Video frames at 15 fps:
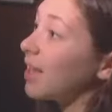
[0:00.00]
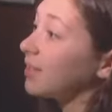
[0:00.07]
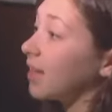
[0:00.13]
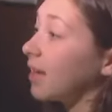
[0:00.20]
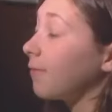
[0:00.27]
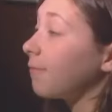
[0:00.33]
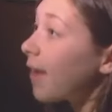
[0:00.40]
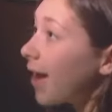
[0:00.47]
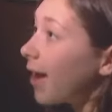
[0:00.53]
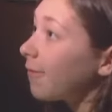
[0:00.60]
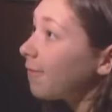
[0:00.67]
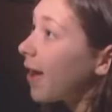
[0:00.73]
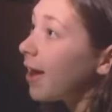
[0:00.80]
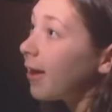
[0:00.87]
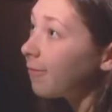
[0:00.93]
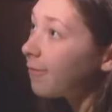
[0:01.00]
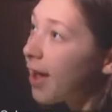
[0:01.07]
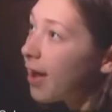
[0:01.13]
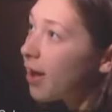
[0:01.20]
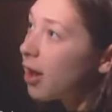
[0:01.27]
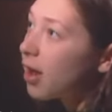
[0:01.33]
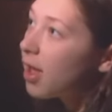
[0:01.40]
My dad's saying, fire, fire,
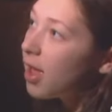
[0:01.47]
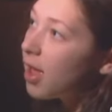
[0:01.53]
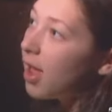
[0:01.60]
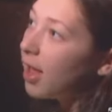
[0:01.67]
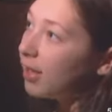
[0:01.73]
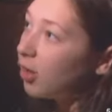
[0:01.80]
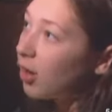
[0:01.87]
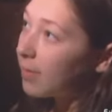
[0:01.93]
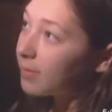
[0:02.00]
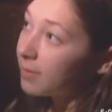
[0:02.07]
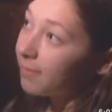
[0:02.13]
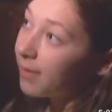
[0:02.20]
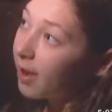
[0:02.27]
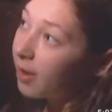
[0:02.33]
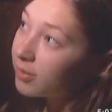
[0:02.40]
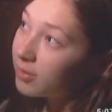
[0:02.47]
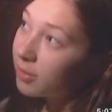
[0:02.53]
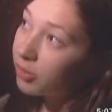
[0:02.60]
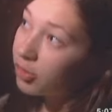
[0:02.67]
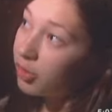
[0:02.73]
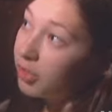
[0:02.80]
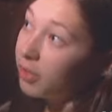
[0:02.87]
fire, and he grabs the fire
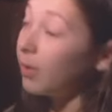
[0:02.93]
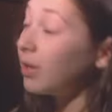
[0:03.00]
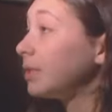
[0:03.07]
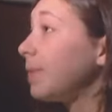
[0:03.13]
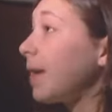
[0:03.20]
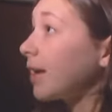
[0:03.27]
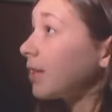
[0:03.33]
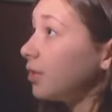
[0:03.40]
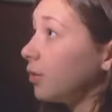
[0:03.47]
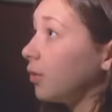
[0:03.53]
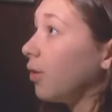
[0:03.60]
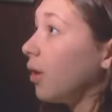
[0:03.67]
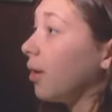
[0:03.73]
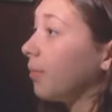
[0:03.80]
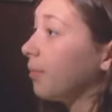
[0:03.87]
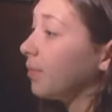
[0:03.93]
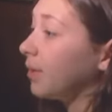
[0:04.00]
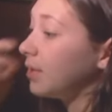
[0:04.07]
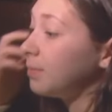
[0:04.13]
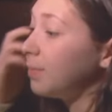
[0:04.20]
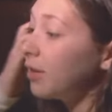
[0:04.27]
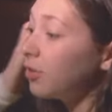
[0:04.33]
extinguisher and he runs back to um, his